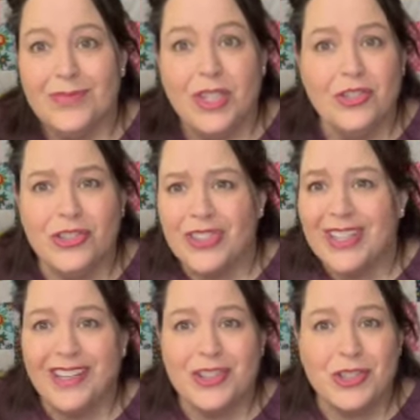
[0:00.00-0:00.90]
Just to
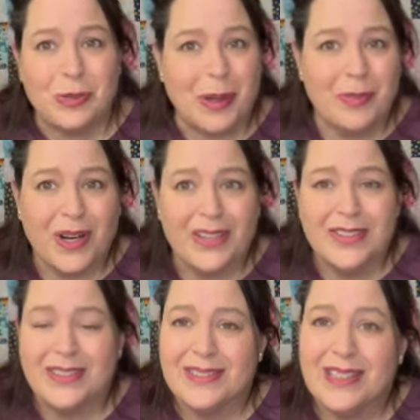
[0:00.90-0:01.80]
kind of show my
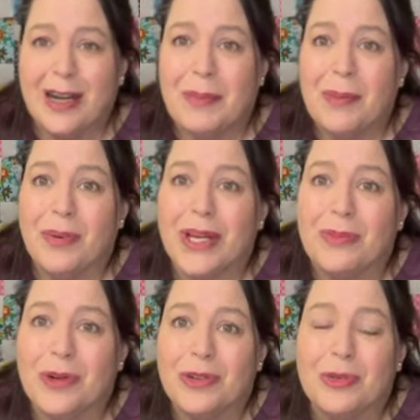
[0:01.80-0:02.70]
process and how my brain
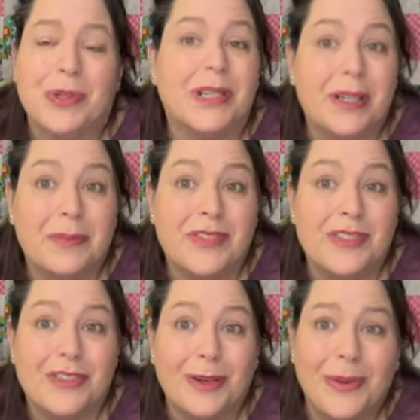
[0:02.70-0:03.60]
works when it comes to
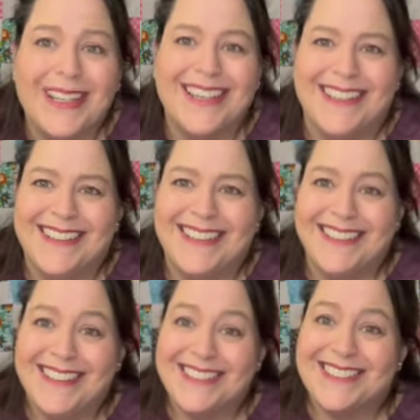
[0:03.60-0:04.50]
sewing.
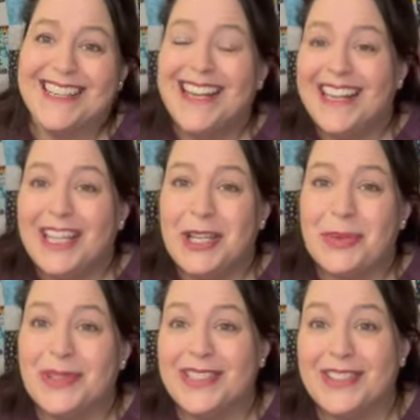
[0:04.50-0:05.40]
Because it
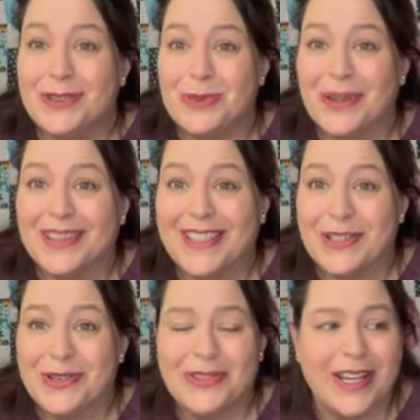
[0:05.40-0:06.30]
really doesn't work like
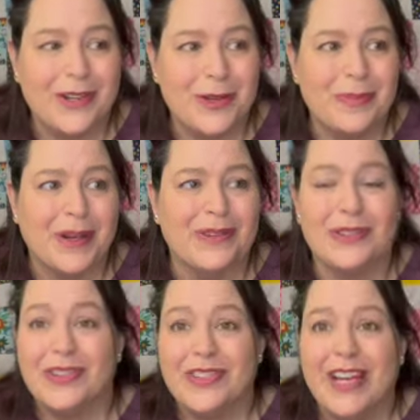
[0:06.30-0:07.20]
your standard
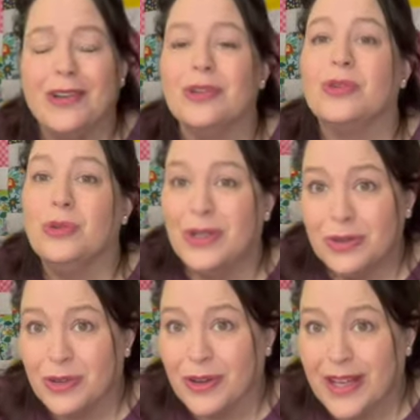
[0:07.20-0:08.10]

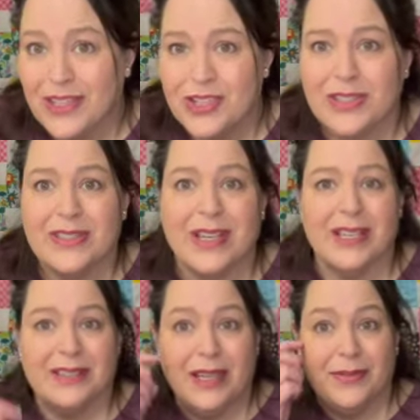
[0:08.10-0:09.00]
quilter, I should say.
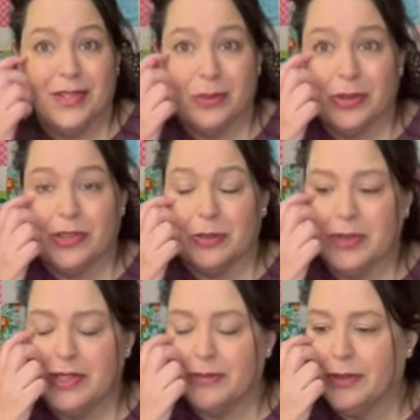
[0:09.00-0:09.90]
It definitely works a little
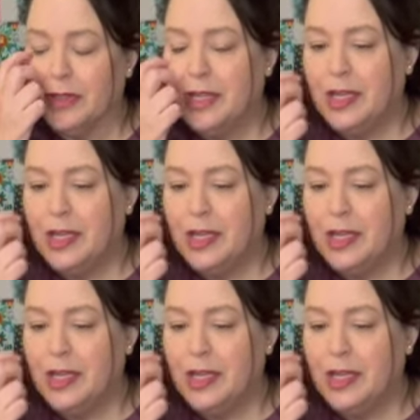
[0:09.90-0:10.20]
bit different.